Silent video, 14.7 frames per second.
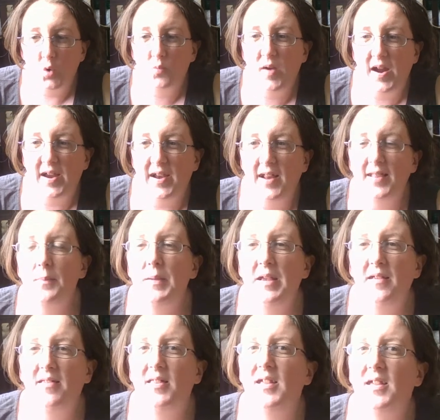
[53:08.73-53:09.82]
Right, and the
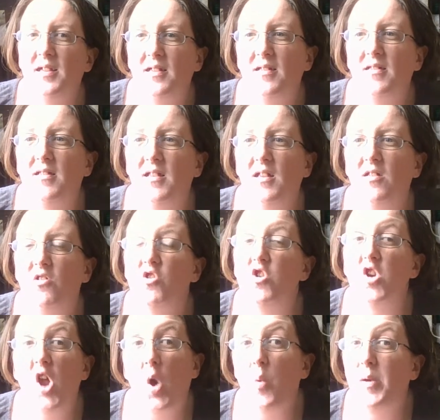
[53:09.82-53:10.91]
biggest thing is
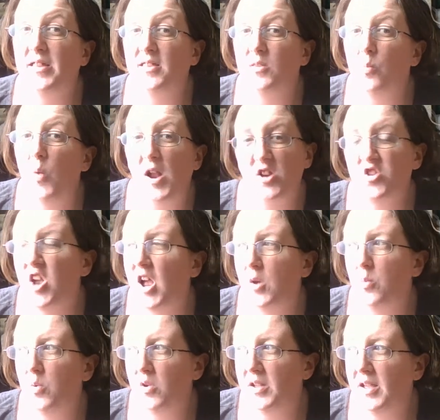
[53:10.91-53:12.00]
knowing what
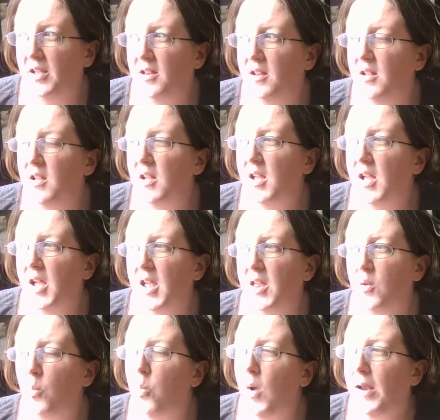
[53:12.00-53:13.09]
child we'll get.
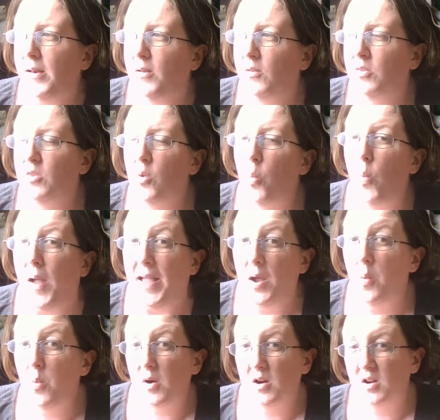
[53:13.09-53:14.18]
And what the way
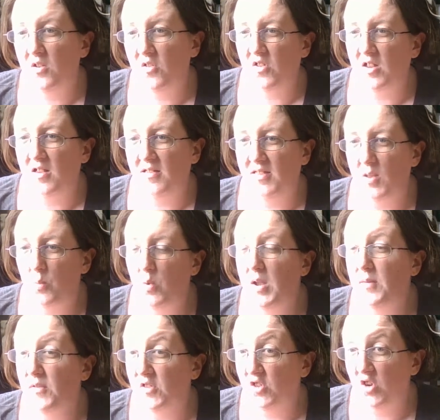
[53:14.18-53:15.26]
it works is they will
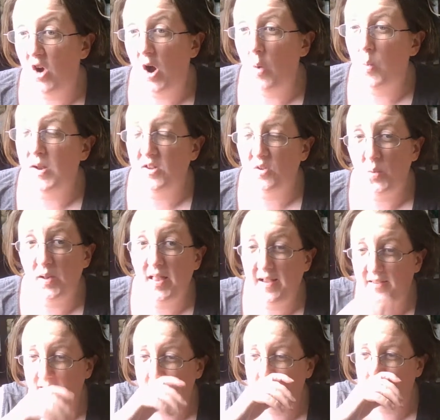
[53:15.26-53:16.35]
give us a call once we're
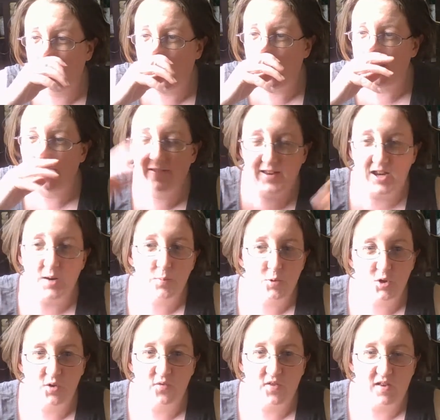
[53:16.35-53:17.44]
licensed and the state
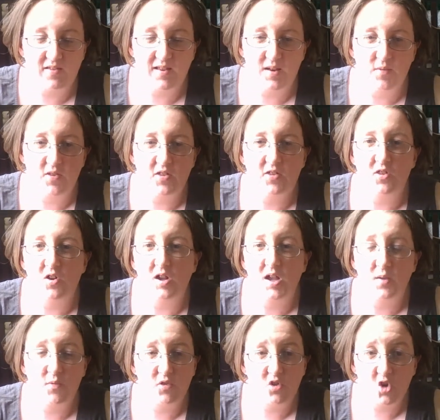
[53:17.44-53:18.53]
approves us and everything. They'll
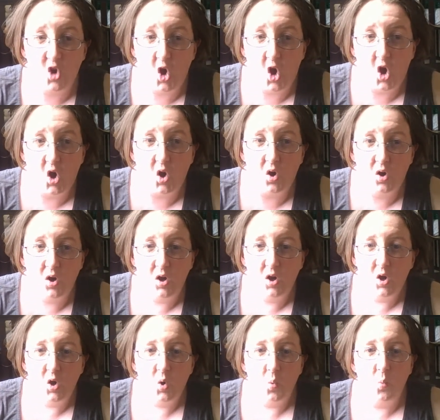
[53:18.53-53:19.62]
give us a call
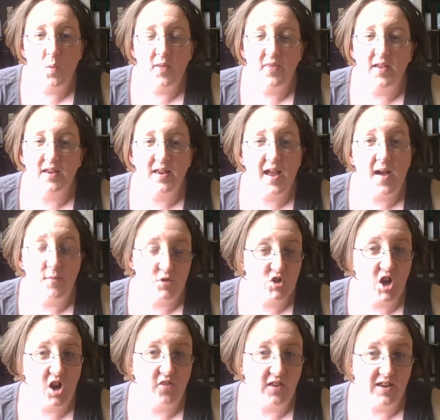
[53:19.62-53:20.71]
when they have a
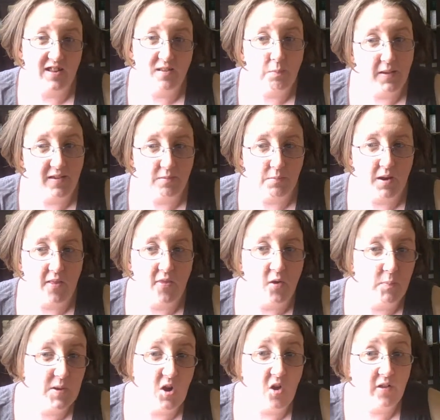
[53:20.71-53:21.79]
child that needs placement, and
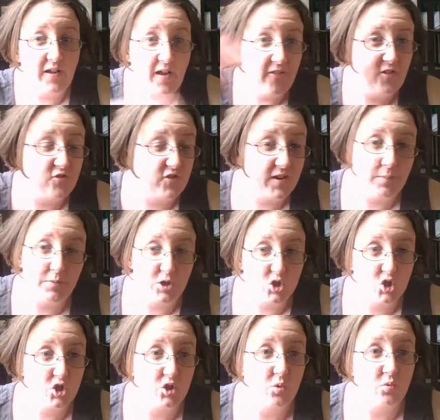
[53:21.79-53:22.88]
they'll be calling other
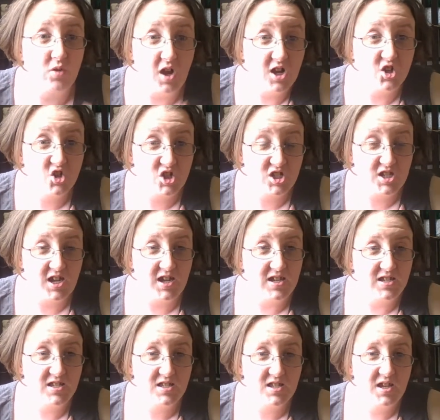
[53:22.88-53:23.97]
families too, not just
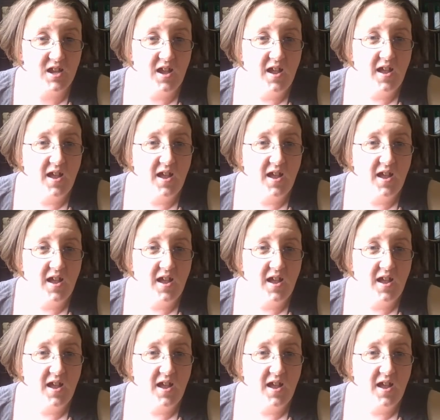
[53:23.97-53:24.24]
us.